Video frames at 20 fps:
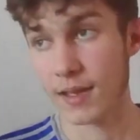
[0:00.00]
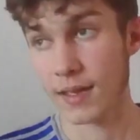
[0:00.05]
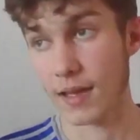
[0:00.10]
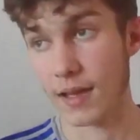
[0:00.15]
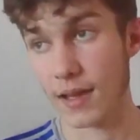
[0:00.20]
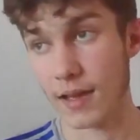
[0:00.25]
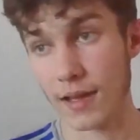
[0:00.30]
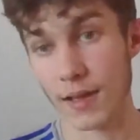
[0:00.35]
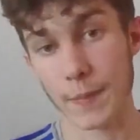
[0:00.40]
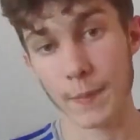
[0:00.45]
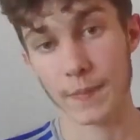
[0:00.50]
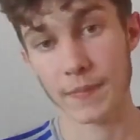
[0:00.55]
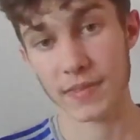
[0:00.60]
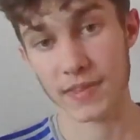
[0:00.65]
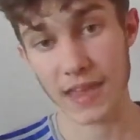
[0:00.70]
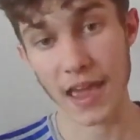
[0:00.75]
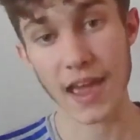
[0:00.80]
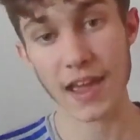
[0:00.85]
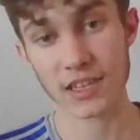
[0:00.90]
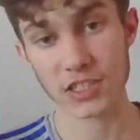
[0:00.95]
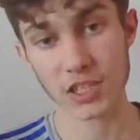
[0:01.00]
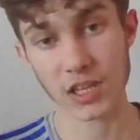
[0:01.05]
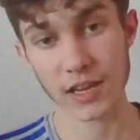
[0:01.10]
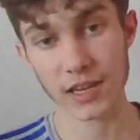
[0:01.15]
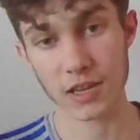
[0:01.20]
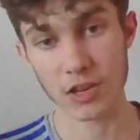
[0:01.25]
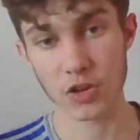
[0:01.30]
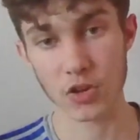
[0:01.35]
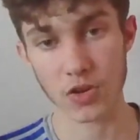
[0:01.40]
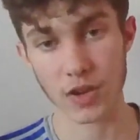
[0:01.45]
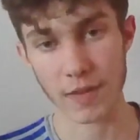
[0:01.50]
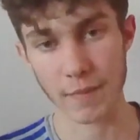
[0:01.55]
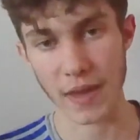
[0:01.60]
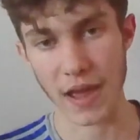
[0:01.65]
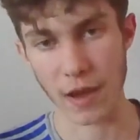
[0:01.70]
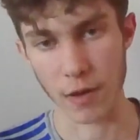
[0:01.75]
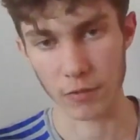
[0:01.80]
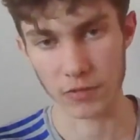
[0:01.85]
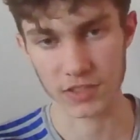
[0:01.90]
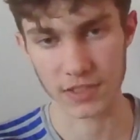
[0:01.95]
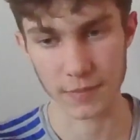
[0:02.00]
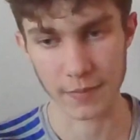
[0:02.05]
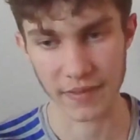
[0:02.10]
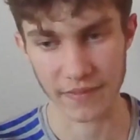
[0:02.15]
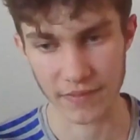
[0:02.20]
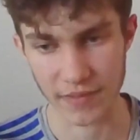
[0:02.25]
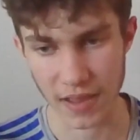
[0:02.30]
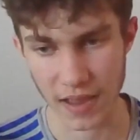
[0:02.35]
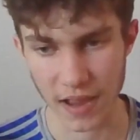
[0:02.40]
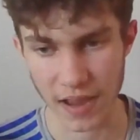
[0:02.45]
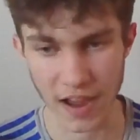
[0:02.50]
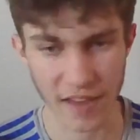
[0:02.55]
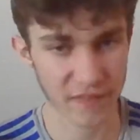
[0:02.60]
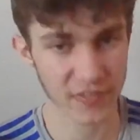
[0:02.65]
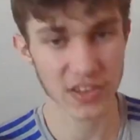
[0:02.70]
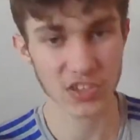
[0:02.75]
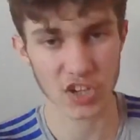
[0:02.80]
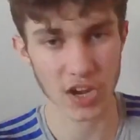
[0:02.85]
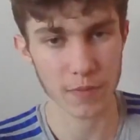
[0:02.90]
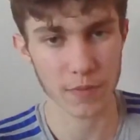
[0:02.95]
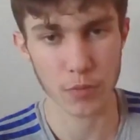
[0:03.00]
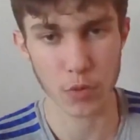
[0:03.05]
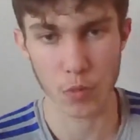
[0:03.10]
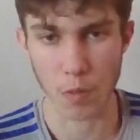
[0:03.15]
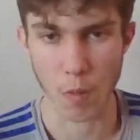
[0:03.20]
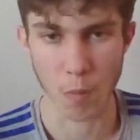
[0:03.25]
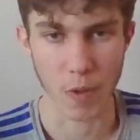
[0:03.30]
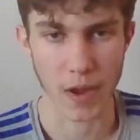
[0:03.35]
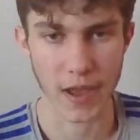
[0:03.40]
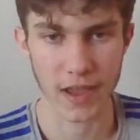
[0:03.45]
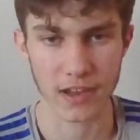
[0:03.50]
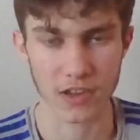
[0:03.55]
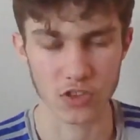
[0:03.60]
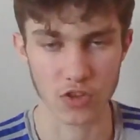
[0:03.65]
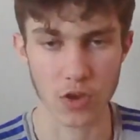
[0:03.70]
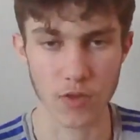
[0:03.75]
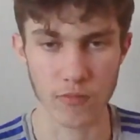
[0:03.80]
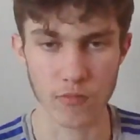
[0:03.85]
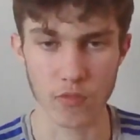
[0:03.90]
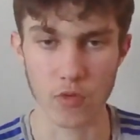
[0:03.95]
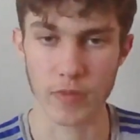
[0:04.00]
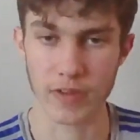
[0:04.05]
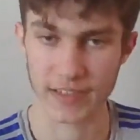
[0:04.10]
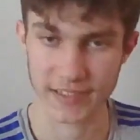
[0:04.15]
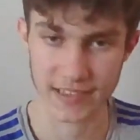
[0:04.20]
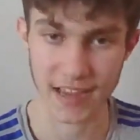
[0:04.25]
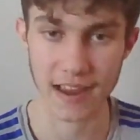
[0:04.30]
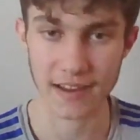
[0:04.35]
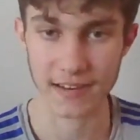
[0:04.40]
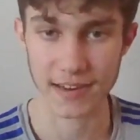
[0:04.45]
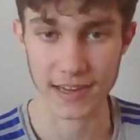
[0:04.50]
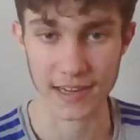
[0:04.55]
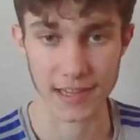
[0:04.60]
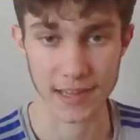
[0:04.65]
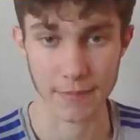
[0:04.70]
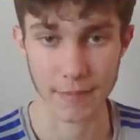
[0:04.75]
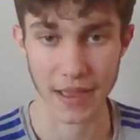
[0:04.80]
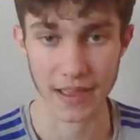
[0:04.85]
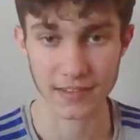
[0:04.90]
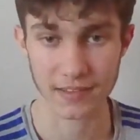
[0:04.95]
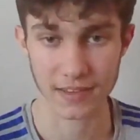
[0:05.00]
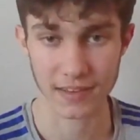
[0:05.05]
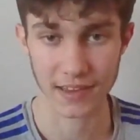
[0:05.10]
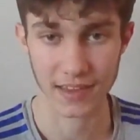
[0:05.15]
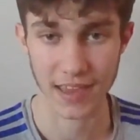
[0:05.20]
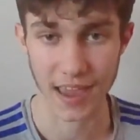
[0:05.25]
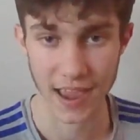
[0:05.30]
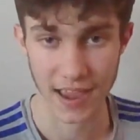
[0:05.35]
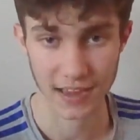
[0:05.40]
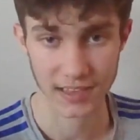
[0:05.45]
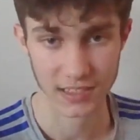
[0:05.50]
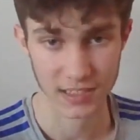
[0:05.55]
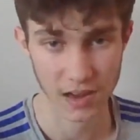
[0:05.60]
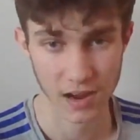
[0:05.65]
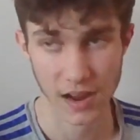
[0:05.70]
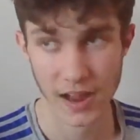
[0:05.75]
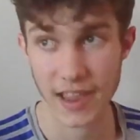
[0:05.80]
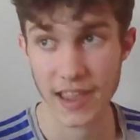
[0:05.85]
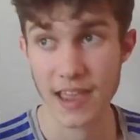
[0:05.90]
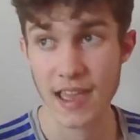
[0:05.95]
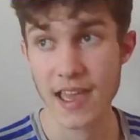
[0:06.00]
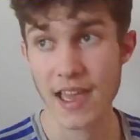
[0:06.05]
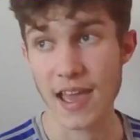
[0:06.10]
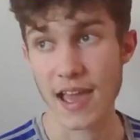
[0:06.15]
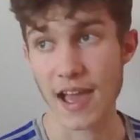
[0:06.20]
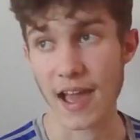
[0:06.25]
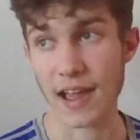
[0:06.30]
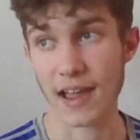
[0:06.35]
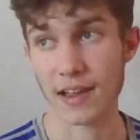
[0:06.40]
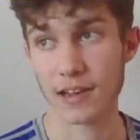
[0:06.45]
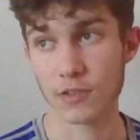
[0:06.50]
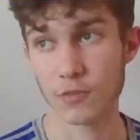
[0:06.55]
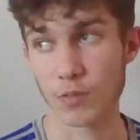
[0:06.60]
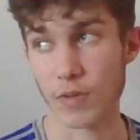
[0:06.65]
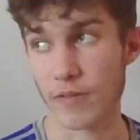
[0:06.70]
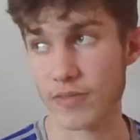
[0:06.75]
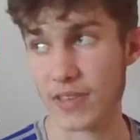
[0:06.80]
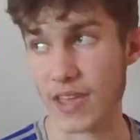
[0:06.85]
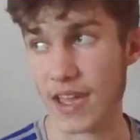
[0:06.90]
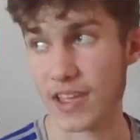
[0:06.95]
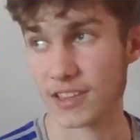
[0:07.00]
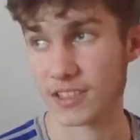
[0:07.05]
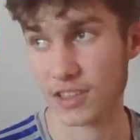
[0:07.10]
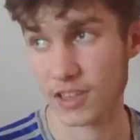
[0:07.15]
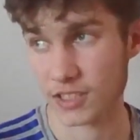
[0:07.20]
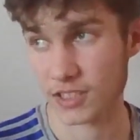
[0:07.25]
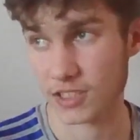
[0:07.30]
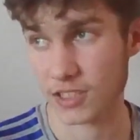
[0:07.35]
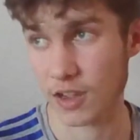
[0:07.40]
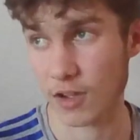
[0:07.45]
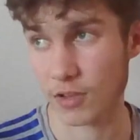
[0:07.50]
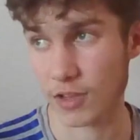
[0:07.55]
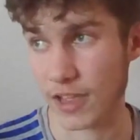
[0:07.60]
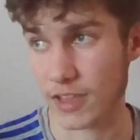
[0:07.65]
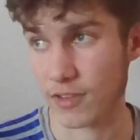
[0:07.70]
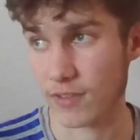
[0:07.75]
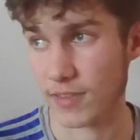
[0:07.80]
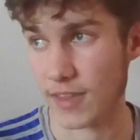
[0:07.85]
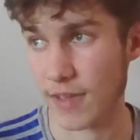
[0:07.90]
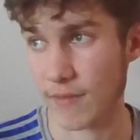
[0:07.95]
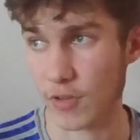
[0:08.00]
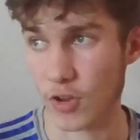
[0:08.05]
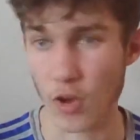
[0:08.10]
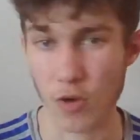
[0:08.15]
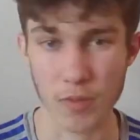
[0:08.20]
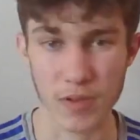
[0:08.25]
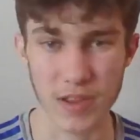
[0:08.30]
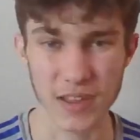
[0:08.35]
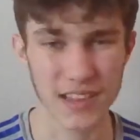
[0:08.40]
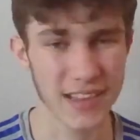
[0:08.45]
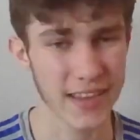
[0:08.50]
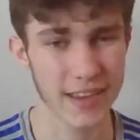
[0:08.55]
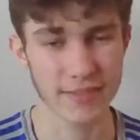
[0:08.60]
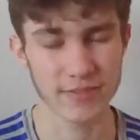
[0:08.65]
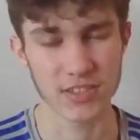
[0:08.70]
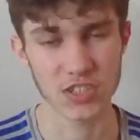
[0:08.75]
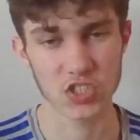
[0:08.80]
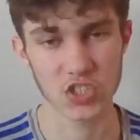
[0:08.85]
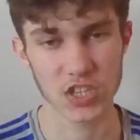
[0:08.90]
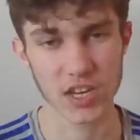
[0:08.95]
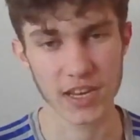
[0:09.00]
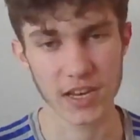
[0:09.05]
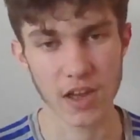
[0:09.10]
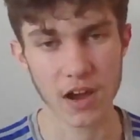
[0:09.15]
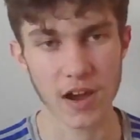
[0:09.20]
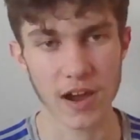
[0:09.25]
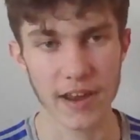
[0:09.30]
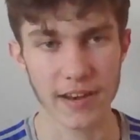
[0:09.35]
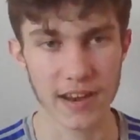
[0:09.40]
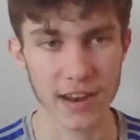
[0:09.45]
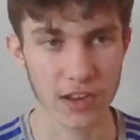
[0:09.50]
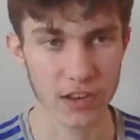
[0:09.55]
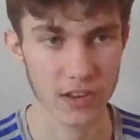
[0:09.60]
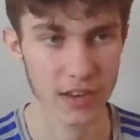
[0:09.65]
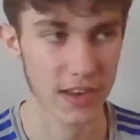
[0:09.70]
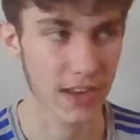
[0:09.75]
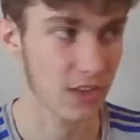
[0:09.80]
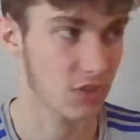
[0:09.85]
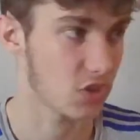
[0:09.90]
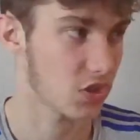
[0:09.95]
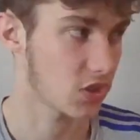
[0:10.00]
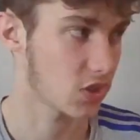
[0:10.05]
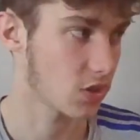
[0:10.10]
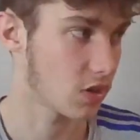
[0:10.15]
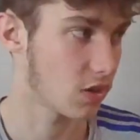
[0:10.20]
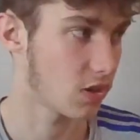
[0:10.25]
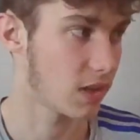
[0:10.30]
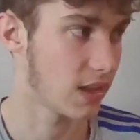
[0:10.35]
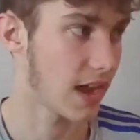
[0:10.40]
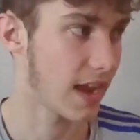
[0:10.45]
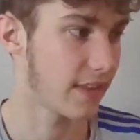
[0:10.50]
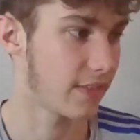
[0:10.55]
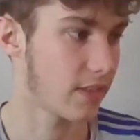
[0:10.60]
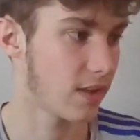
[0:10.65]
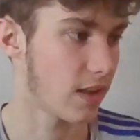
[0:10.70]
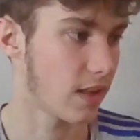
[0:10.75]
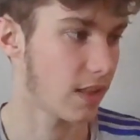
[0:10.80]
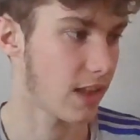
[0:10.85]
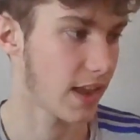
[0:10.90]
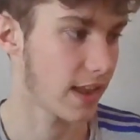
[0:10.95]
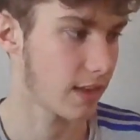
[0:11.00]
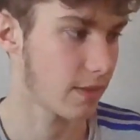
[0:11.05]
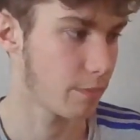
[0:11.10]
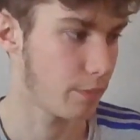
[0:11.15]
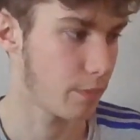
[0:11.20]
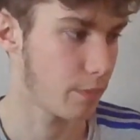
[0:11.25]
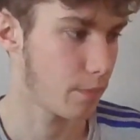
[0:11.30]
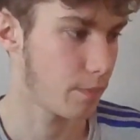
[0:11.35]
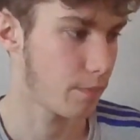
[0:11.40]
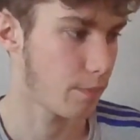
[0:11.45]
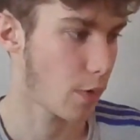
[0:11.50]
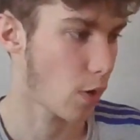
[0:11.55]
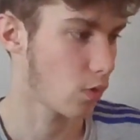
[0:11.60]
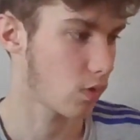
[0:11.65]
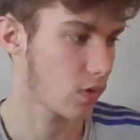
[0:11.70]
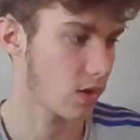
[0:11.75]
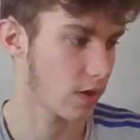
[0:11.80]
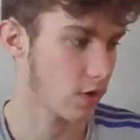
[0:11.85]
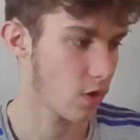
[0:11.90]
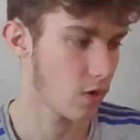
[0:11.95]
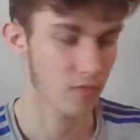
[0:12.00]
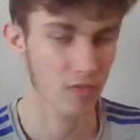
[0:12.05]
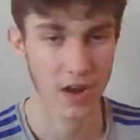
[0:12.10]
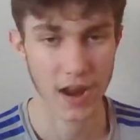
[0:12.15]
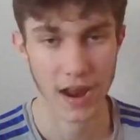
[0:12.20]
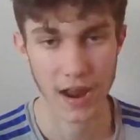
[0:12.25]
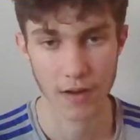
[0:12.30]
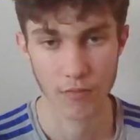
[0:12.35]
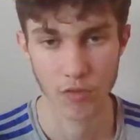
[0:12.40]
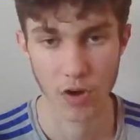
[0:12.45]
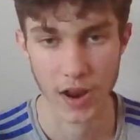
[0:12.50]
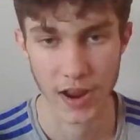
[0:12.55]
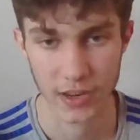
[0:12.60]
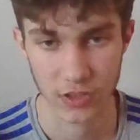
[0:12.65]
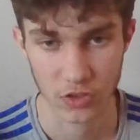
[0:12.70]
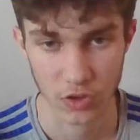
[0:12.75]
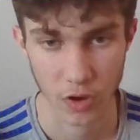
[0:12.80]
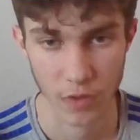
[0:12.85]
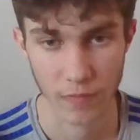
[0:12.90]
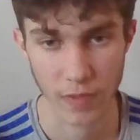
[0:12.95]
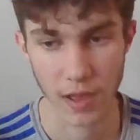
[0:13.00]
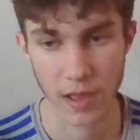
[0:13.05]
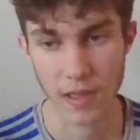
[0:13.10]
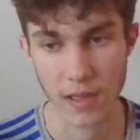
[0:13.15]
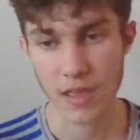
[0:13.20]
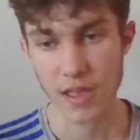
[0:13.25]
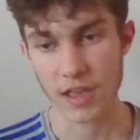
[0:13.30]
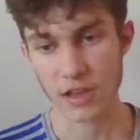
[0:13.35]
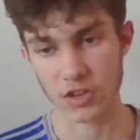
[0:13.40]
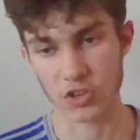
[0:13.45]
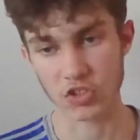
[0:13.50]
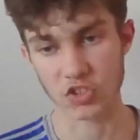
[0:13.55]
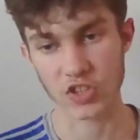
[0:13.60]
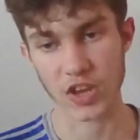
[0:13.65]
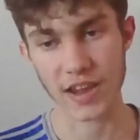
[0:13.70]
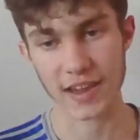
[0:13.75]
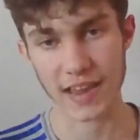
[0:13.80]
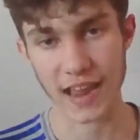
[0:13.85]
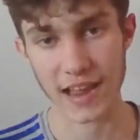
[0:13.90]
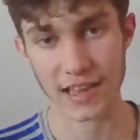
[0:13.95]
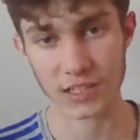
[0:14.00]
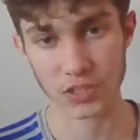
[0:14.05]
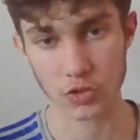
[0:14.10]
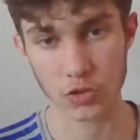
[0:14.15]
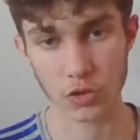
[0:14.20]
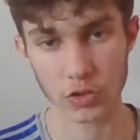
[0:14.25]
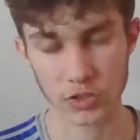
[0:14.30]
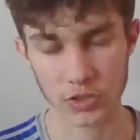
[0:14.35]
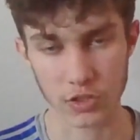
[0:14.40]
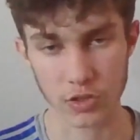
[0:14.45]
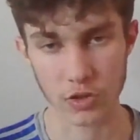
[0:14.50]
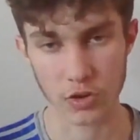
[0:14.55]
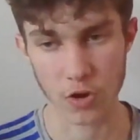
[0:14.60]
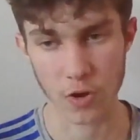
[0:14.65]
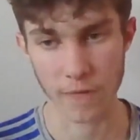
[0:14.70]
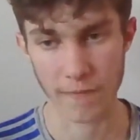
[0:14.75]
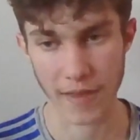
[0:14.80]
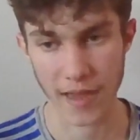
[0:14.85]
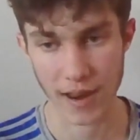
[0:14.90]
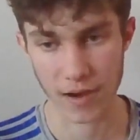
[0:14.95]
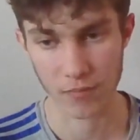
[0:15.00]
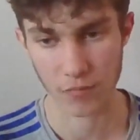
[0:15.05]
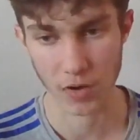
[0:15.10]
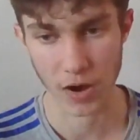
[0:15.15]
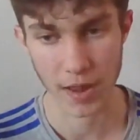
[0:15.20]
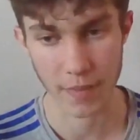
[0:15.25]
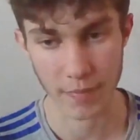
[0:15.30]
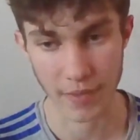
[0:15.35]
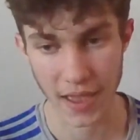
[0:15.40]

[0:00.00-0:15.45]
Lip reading: KSI can knock him out, to be fair. I think Jake Paul will win because overall he's technically better than KSI. And with KSI's style, like, you never know. He leaves his chin high and then he just could land like Balkan overhand right over, because Jake has got a good overhand right.